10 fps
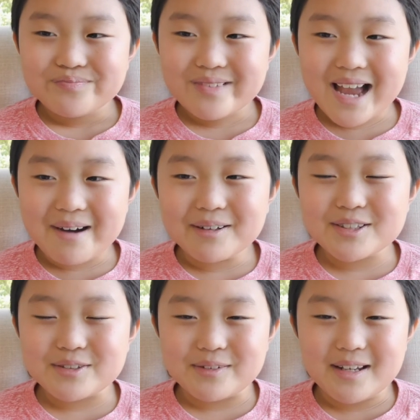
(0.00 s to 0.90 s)
how would
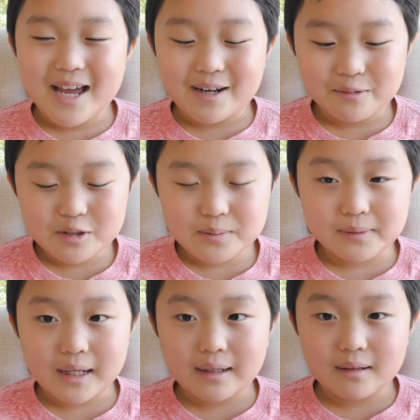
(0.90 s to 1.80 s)
you react? Would you be
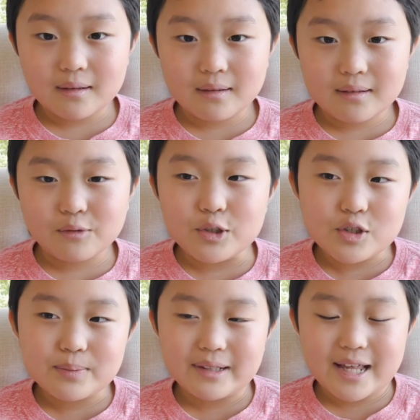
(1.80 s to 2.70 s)

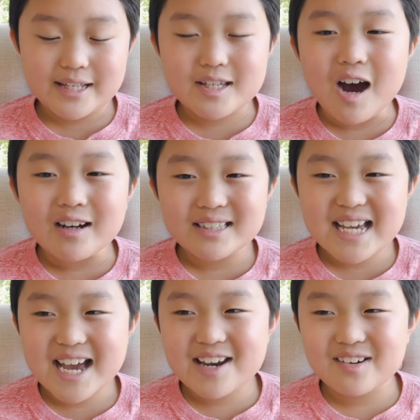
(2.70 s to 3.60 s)
like
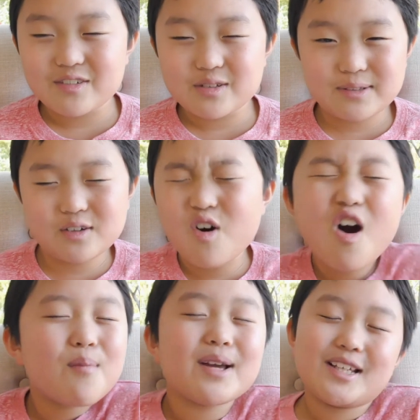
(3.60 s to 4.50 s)
tongue-tied, or would you be like,
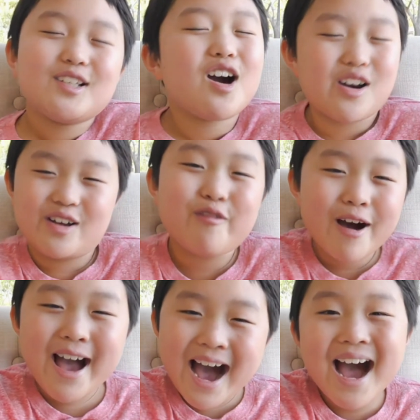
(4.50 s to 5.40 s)
oh my god,
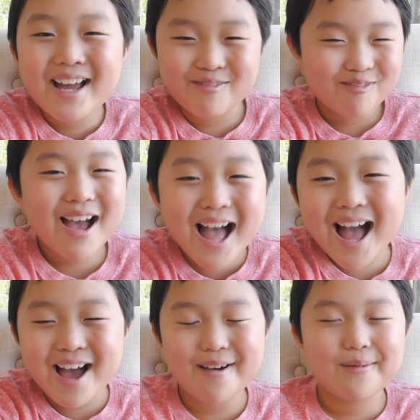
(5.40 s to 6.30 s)
hi,
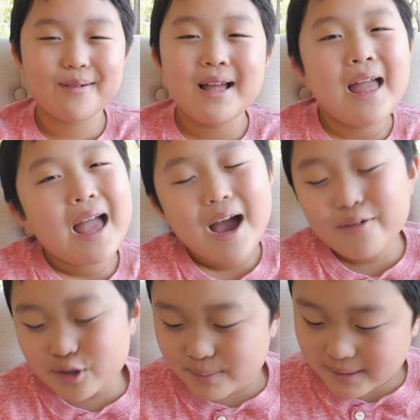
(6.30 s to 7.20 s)
wow? How
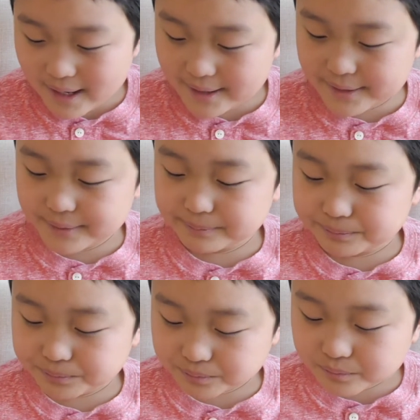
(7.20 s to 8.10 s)
would you be like?
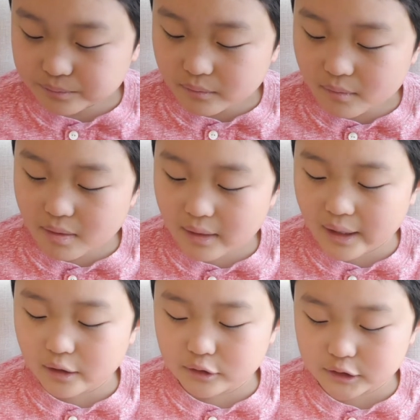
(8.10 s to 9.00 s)

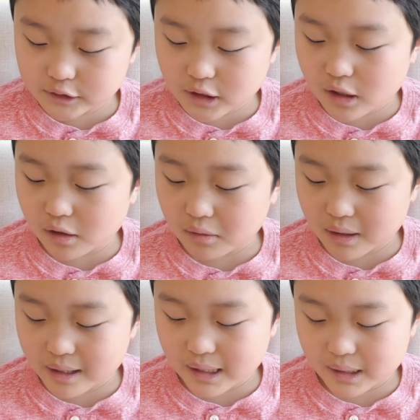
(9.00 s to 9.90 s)
And also,
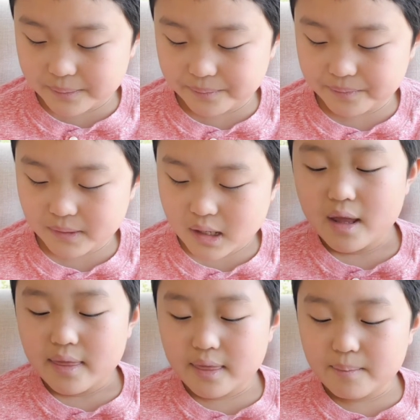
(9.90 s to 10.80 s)

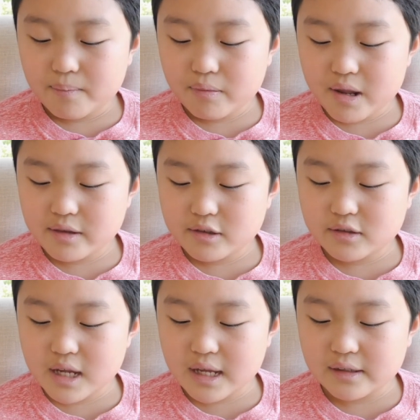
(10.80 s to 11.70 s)
the
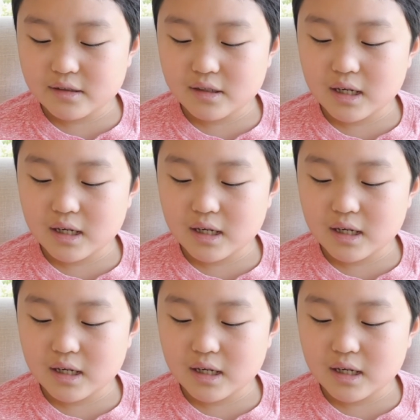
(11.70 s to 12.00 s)
princess,